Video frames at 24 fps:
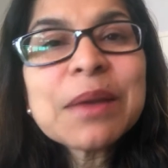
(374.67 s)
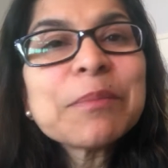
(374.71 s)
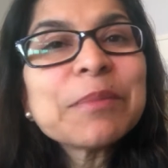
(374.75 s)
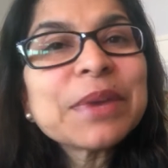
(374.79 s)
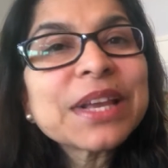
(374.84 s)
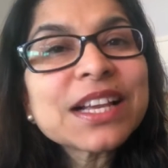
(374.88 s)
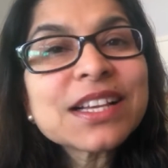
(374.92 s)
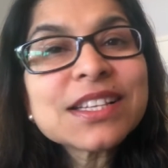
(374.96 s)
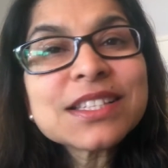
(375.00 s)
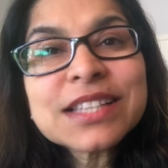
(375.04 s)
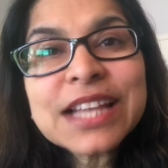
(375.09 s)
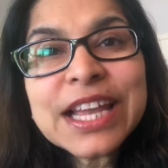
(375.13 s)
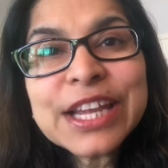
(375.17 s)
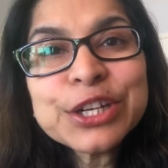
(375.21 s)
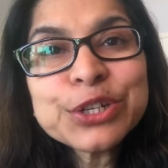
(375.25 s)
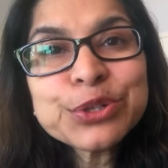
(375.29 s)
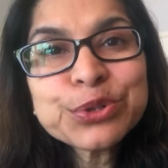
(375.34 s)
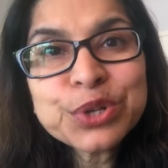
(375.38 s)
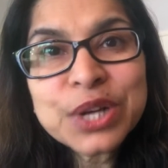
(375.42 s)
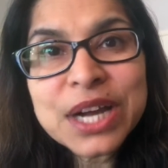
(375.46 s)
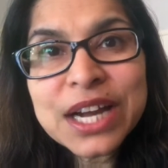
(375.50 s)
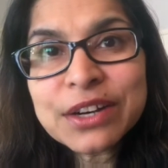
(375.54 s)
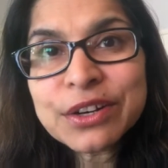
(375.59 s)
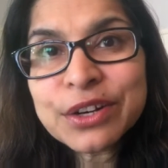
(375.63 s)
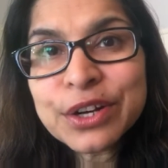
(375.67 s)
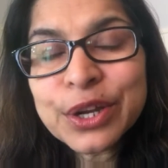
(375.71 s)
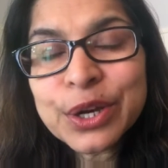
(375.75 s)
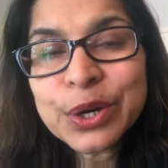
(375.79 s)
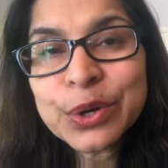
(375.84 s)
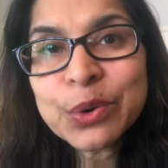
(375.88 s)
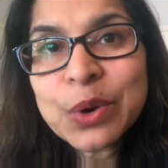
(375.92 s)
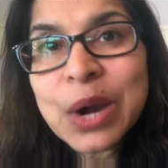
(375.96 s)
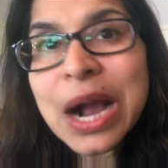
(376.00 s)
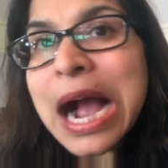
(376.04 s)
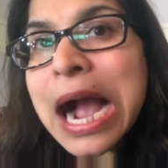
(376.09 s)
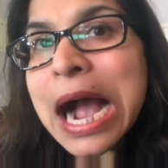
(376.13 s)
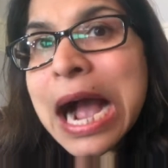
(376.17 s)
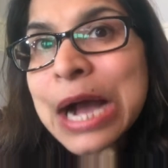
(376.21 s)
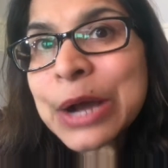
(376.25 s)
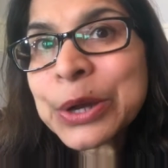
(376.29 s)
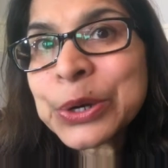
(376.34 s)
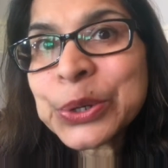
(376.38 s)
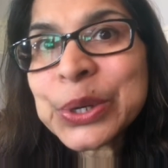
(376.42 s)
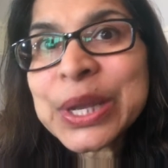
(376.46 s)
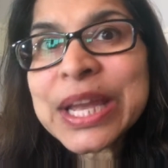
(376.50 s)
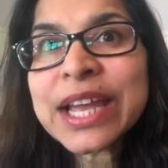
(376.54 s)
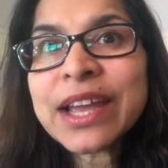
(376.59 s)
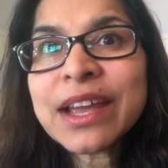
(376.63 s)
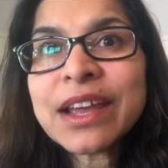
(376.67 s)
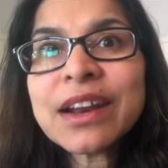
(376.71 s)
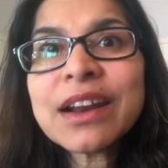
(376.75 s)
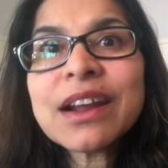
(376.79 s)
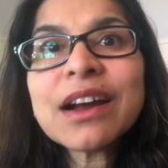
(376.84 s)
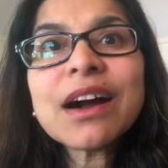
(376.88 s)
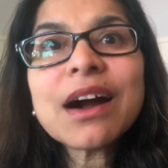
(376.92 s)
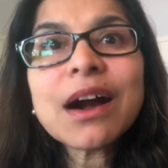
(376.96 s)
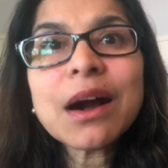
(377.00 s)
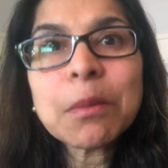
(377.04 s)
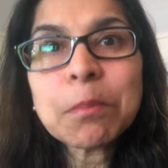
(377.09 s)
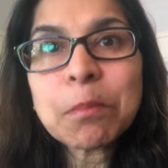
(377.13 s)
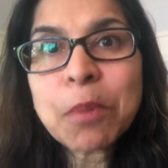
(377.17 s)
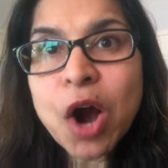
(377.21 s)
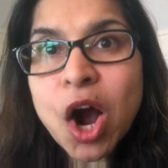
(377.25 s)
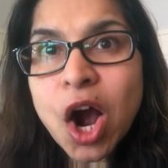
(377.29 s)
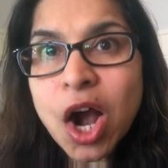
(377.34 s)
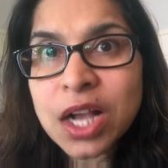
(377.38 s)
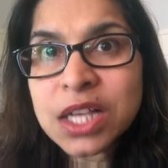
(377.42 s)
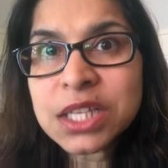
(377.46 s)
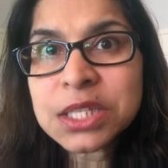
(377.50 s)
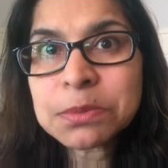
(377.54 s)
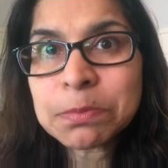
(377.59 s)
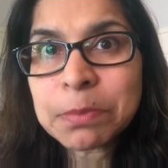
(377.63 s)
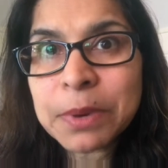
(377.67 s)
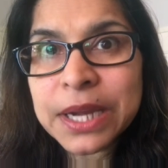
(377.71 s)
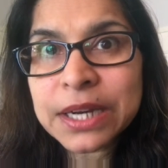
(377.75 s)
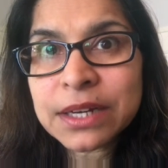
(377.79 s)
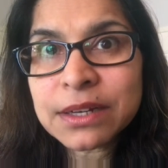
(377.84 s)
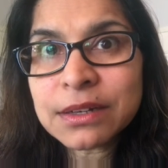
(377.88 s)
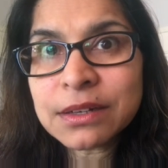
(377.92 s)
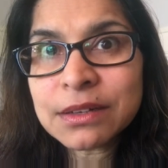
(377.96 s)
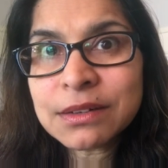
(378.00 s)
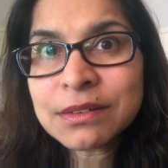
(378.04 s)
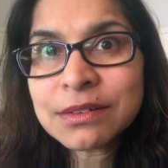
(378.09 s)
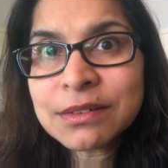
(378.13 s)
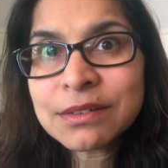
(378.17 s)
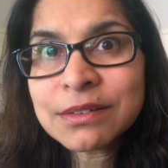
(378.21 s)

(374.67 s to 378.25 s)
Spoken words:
because they do not know how to hit a pause button.